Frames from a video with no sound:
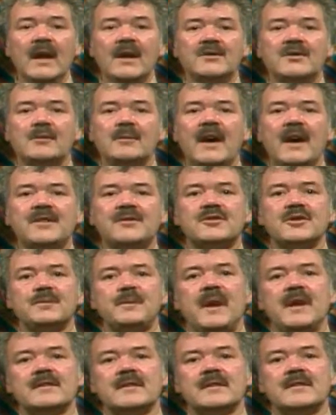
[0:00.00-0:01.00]
So
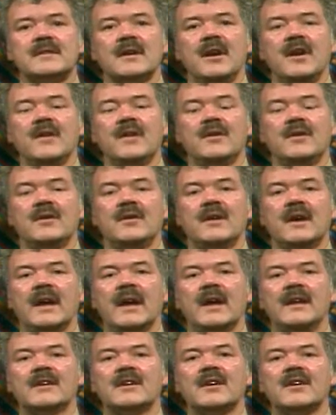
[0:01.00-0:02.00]
masterpieces, although
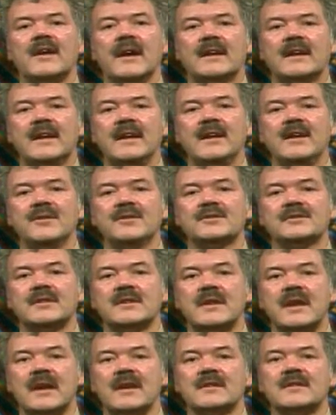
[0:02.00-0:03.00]
incorrectly used
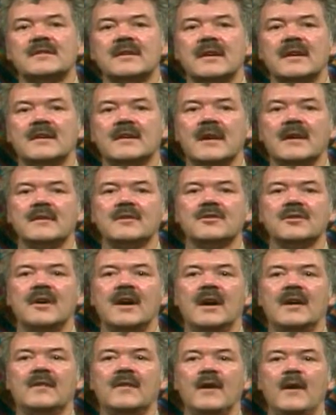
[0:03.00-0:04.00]
today and tend to
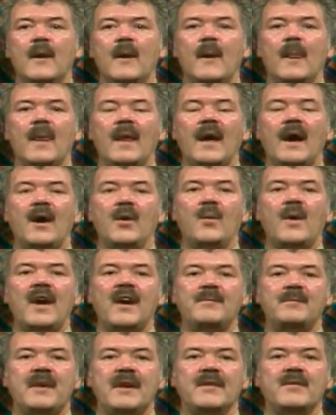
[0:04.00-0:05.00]
have a
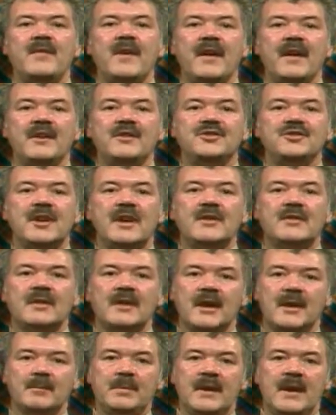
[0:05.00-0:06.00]
way of being very
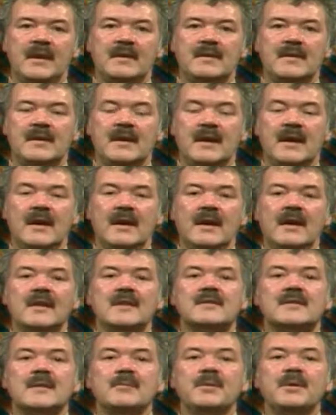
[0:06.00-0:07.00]
generally applied today,
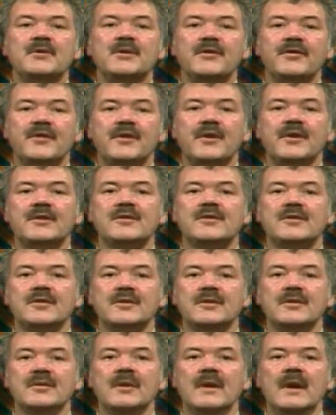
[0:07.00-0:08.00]
simply refer
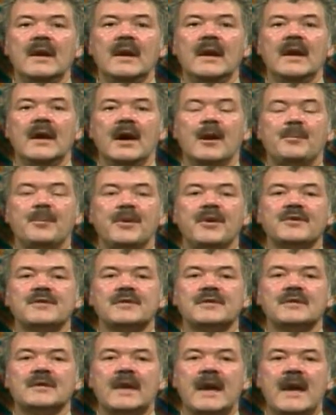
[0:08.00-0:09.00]
to a
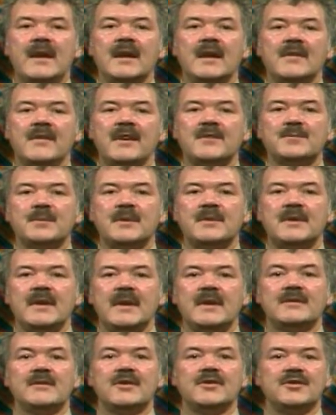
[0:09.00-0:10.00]
person's gaining of
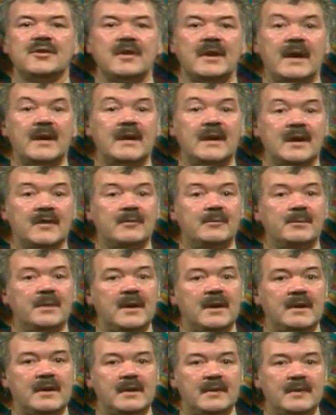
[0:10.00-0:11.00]
expertise during any given
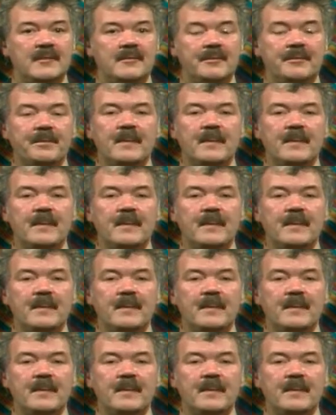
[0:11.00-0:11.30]
period.